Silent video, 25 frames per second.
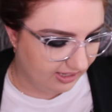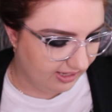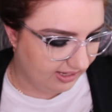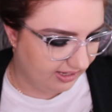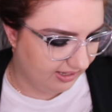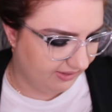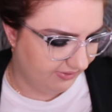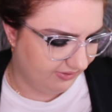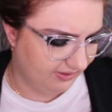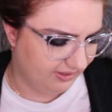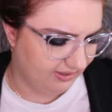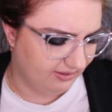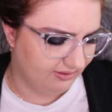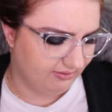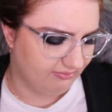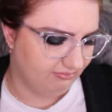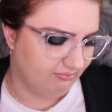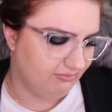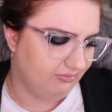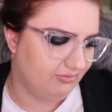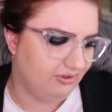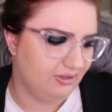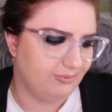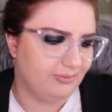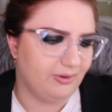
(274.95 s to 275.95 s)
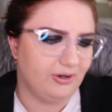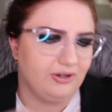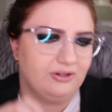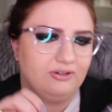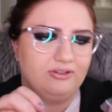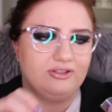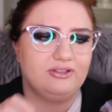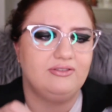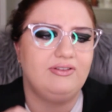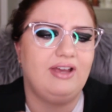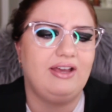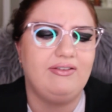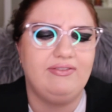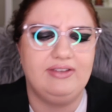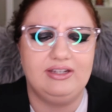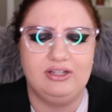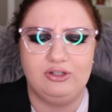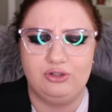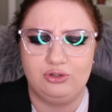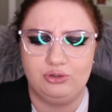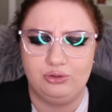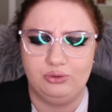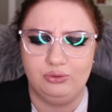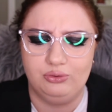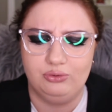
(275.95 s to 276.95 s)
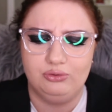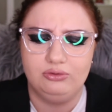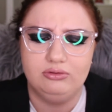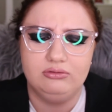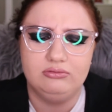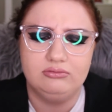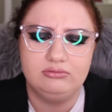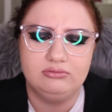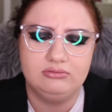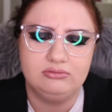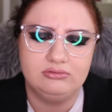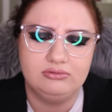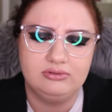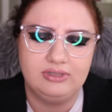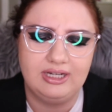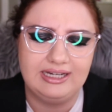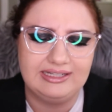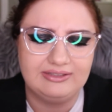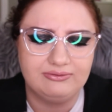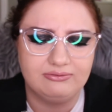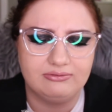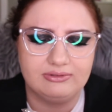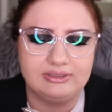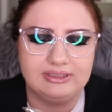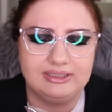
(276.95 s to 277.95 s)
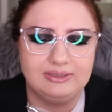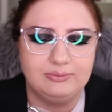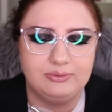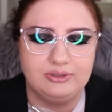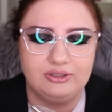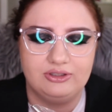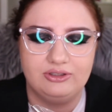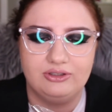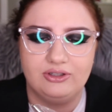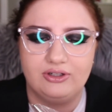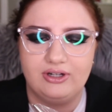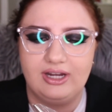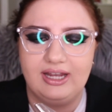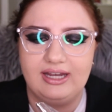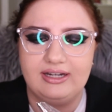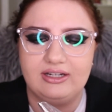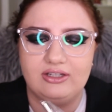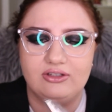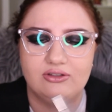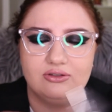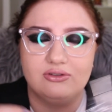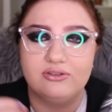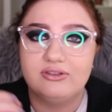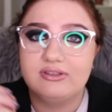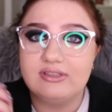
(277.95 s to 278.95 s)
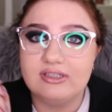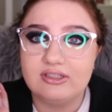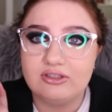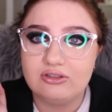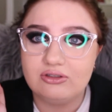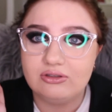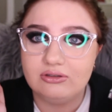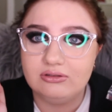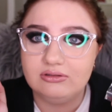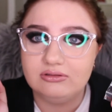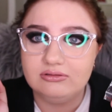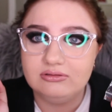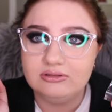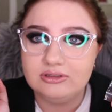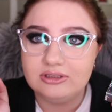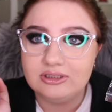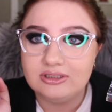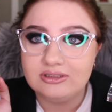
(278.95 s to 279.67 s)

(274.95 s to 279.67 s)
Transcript: And then the bonus of having a tool. I really wouldn't know how to use this tool.